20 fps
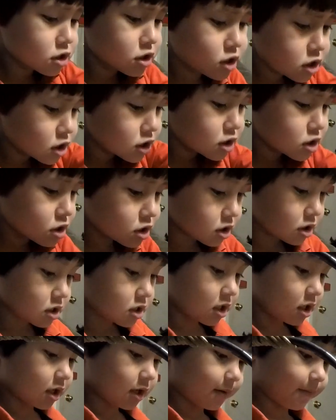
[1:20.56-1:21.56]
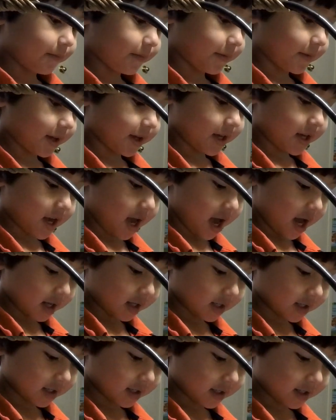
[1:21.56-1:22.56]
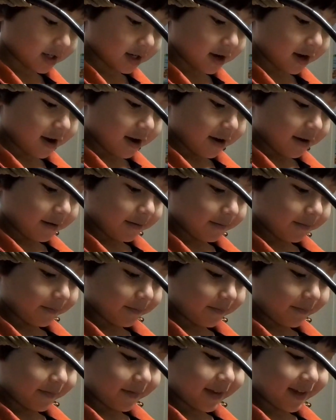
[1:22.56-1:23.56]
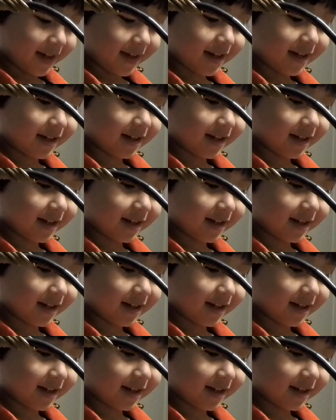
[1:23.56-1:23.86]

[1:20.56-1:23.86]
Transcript: We got it. What? What'd you get?